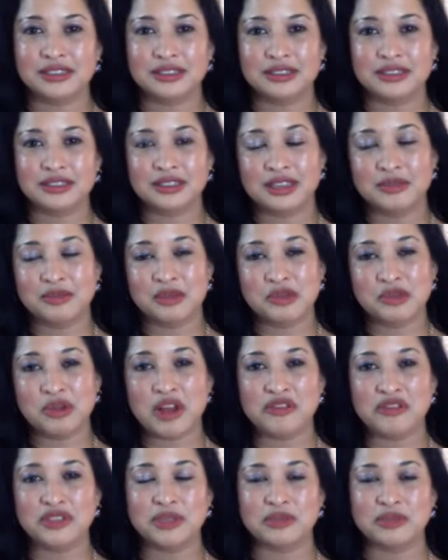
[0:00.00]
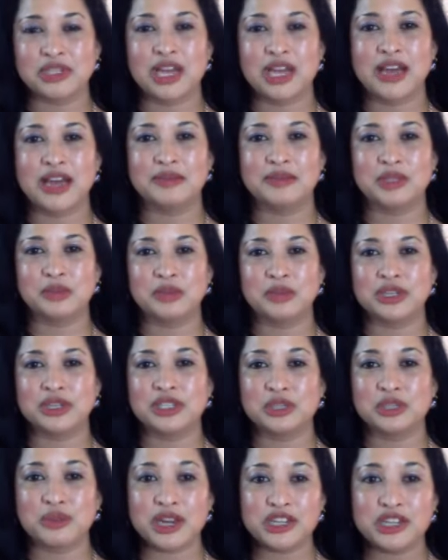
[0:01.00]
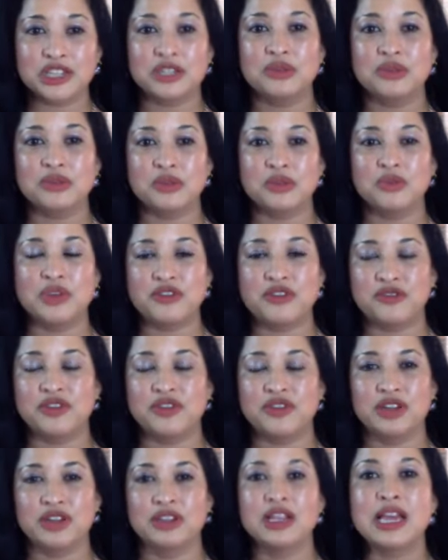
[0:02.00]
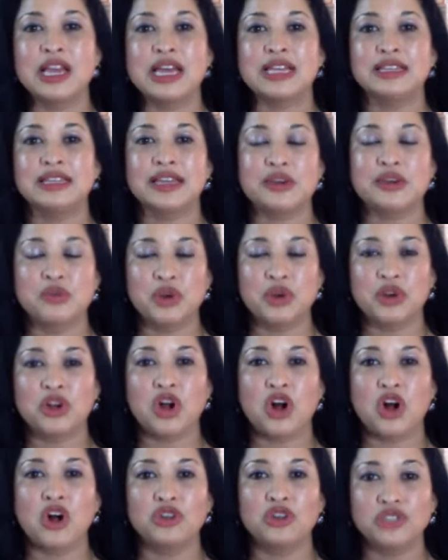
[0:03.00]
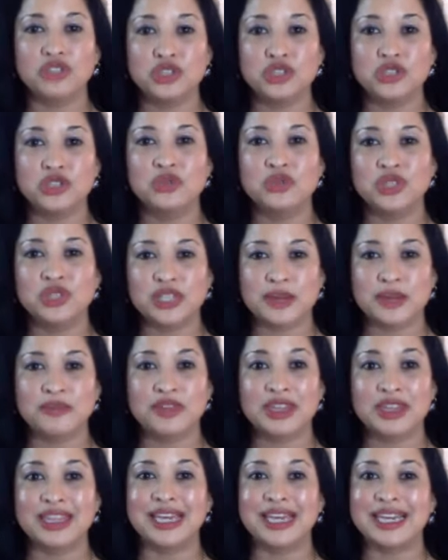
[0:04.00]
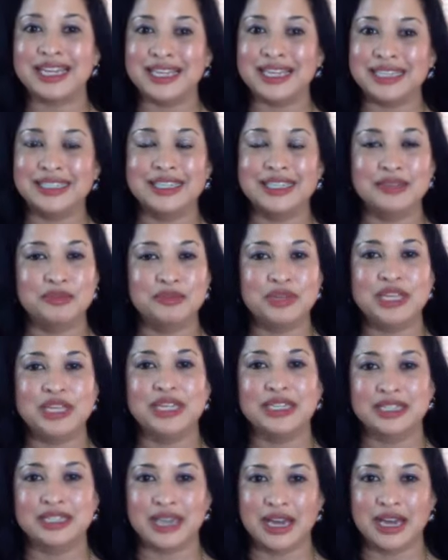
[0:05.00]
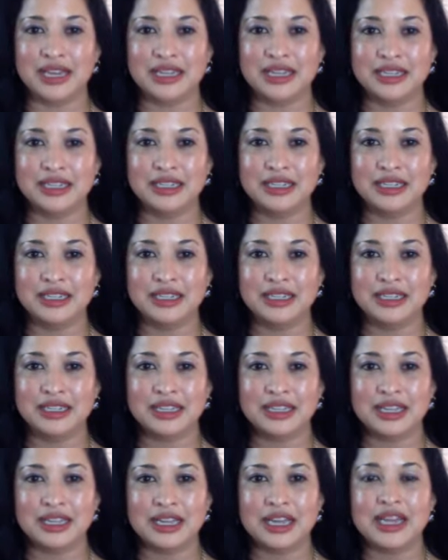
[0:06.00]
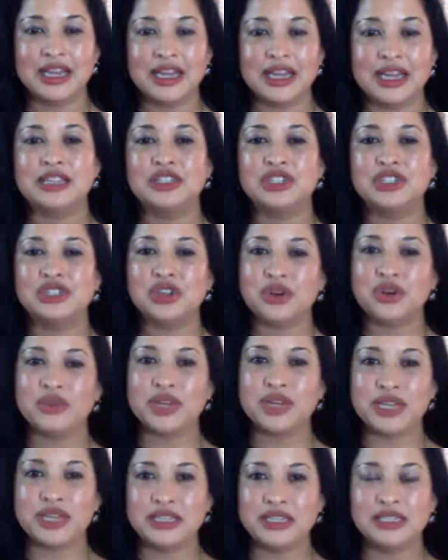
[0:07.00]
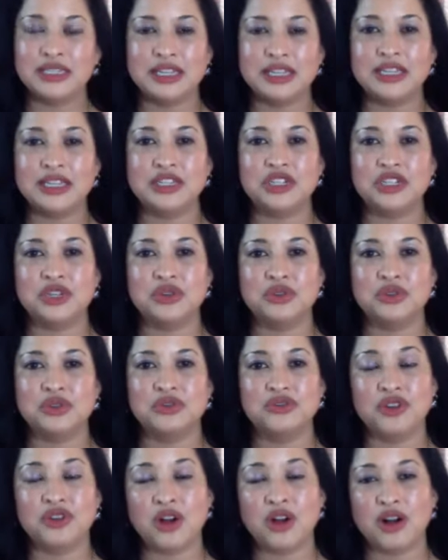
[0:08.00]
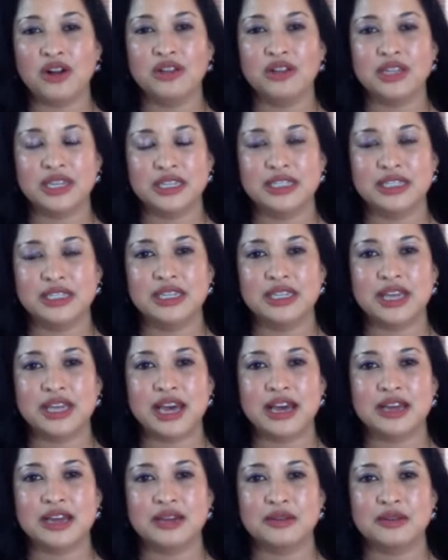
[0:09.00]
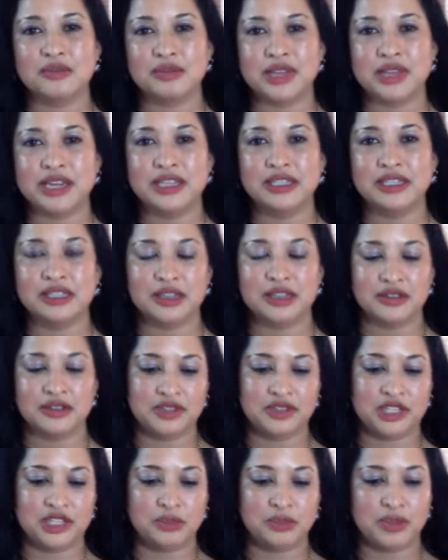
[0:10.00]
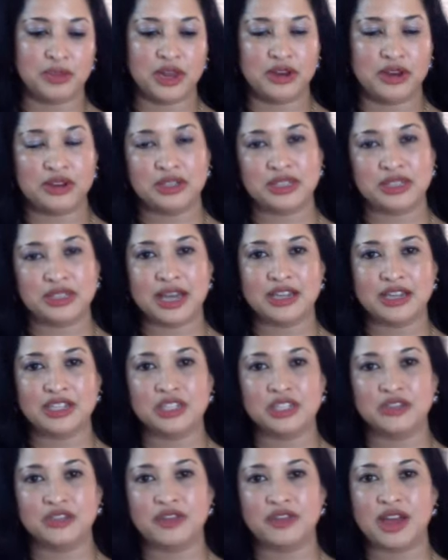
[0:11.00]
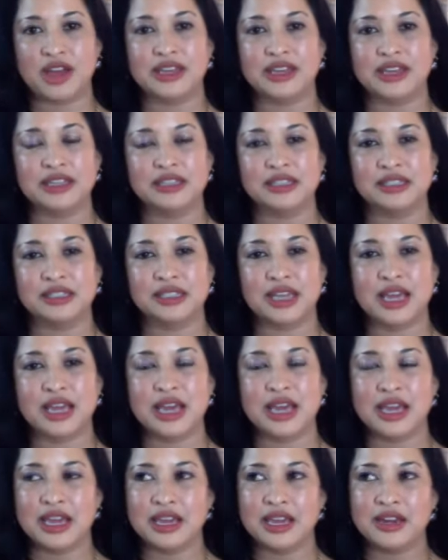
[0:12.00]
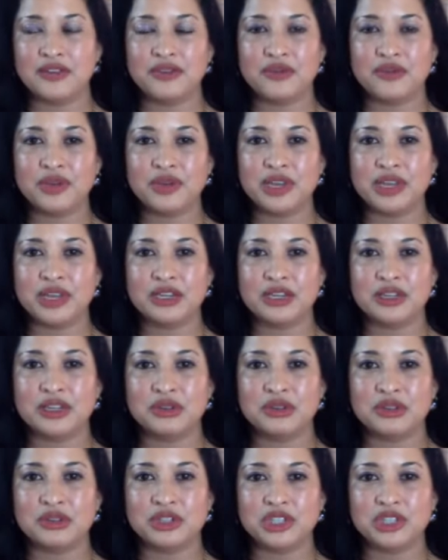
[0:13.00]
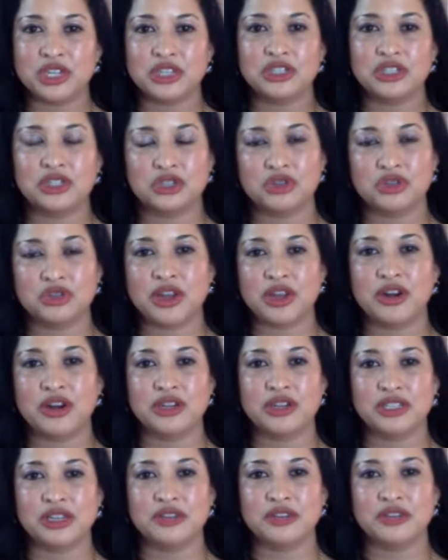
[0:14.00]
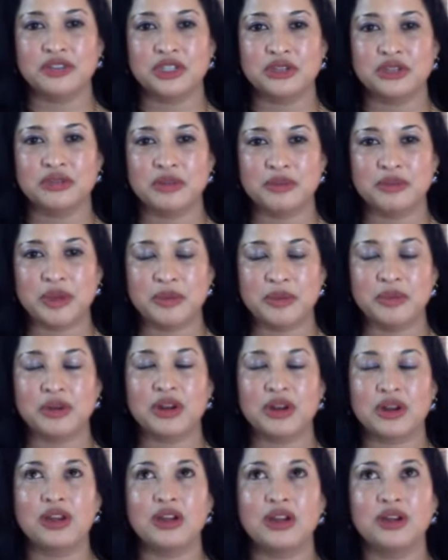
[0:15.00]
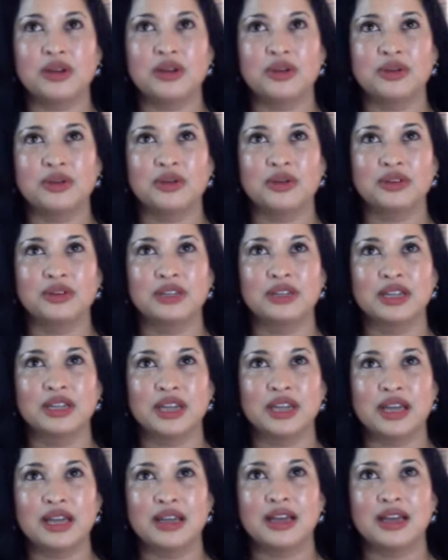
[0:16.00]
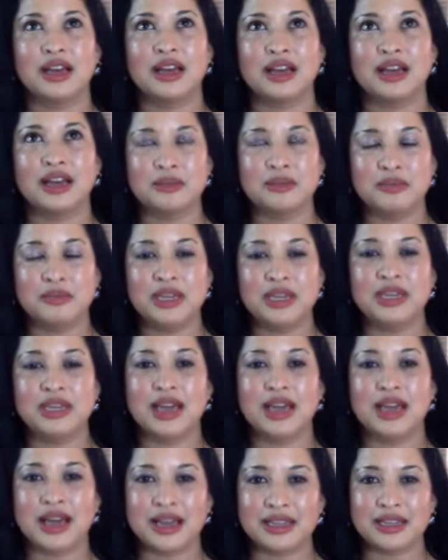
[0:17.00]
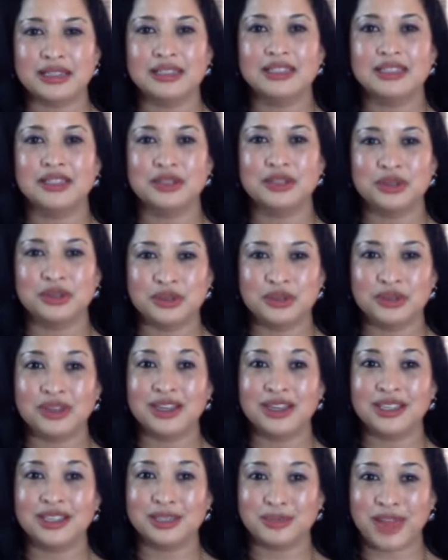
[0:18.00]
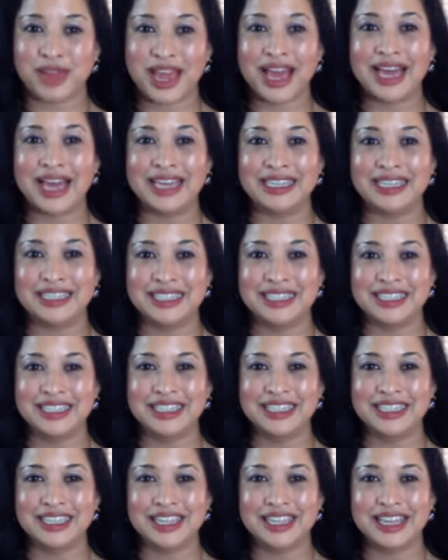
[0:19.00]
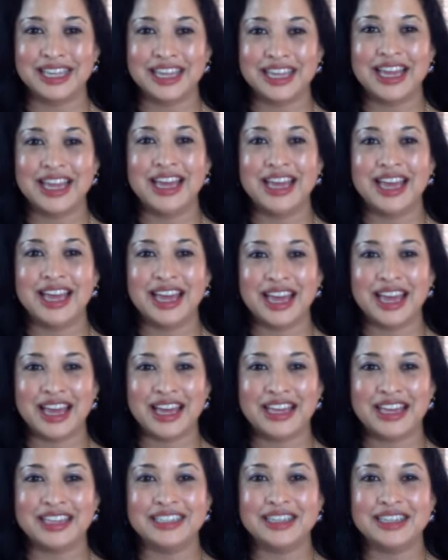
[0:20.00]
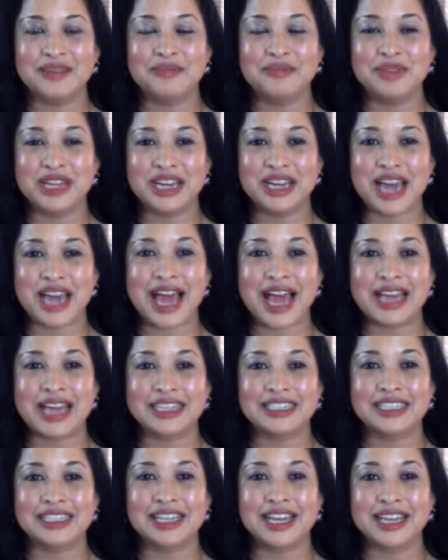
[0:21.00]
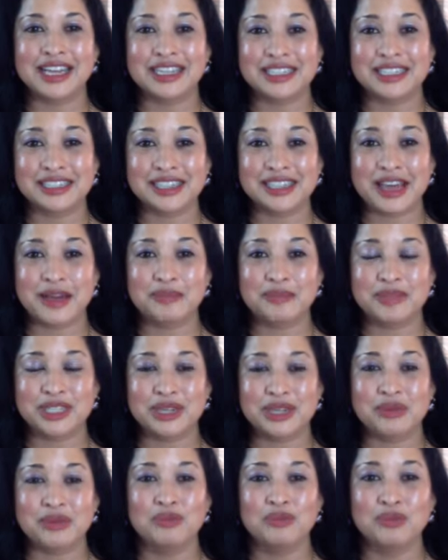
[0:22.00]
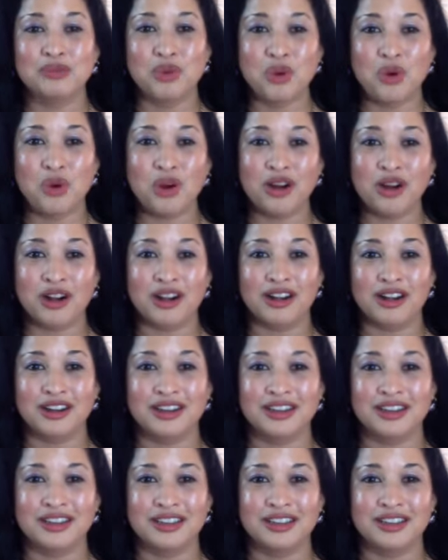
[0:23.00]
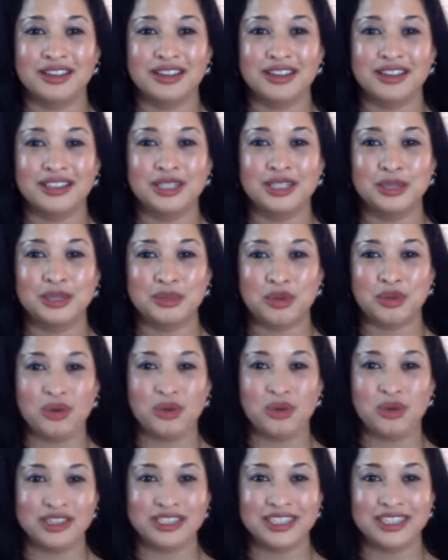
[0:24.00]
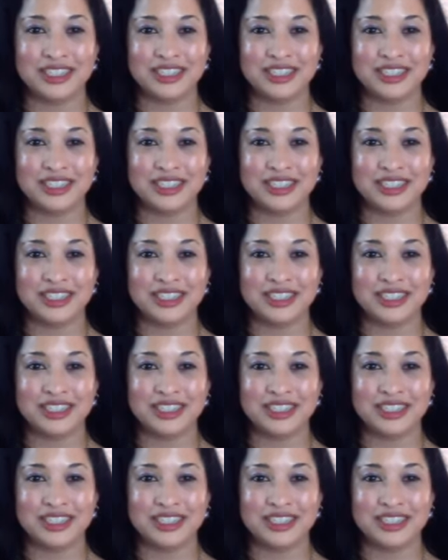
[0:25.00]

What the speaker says: can be rough sometimes, but especially when we feel like we're called to do something that isn't being done, it's so easy to fall into that place of despair/defiance. And if we can just train ourselves to remember, oh, I'm being asked to expand and I'm being asked to accept more support